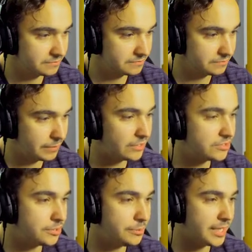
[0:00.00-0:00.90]
About
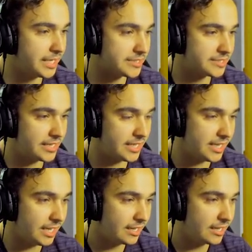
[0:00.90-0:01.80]
two minutes,
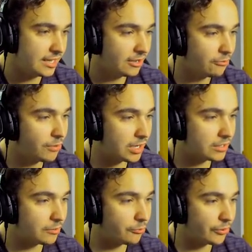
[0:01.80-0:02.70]
see?
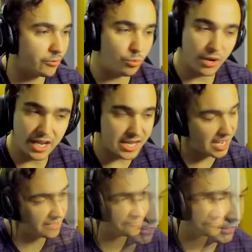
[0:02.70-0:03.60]
We're, we're
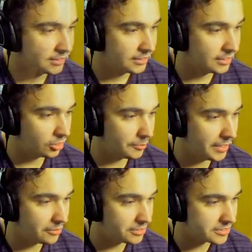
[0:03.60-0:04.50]
waiting. Oh
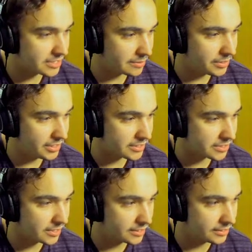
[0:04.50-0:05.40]
man, where is that bus?
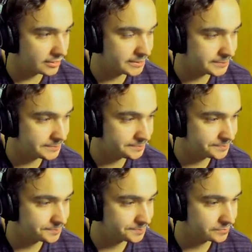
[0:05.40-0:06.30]
Huh.
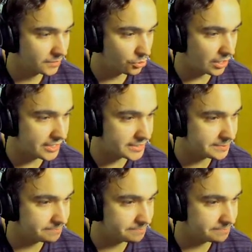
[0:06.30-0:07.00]
Crazy.